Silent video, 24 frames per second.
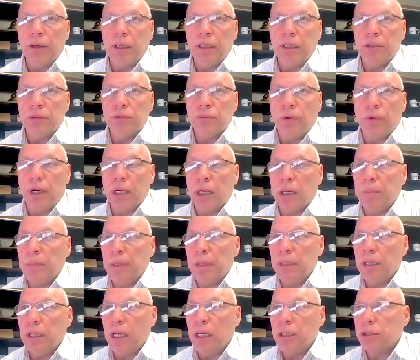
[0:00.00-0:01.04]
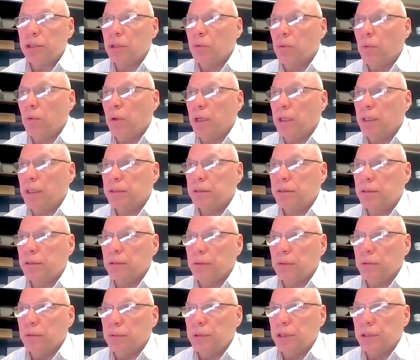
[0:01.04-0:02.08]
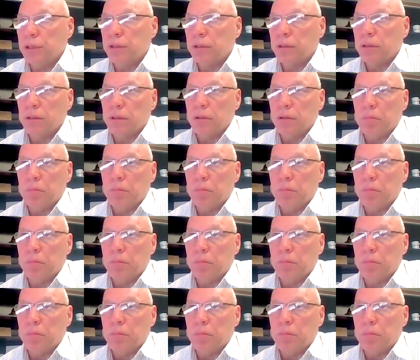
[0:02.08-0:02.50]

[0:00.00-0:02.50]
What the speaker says: his recommendation was to just